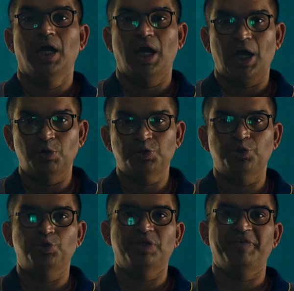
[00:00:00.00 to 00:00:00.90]
how
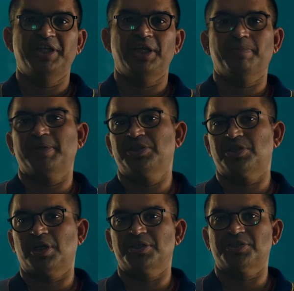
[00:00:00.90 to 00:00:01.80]
to do the Vedic
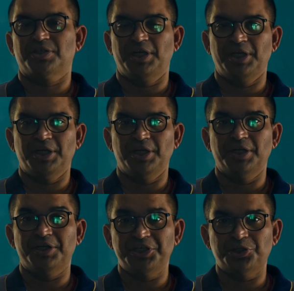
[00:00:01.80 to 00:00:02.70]
mantras in
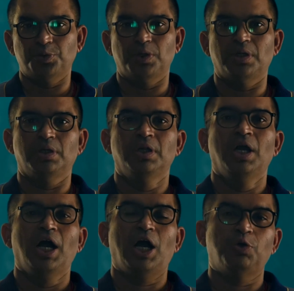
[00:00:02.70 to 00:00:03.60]
ritual,
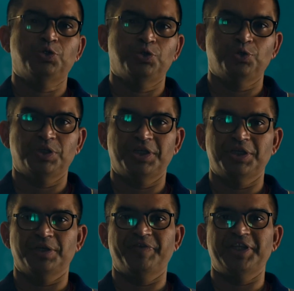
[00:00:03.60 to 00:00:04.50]
how to do the
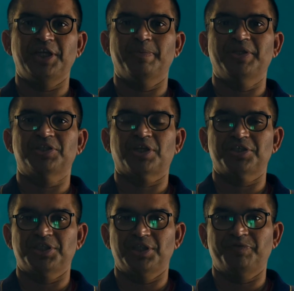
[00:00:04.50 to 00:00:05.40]
Vedic
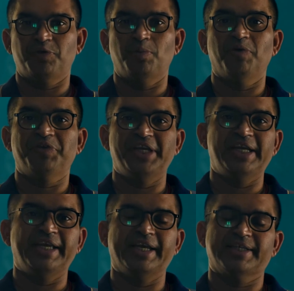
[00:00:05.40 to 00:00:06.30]
mantras in the form of
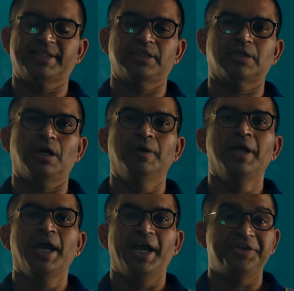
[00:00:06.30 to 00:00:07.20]
healing, et cetera.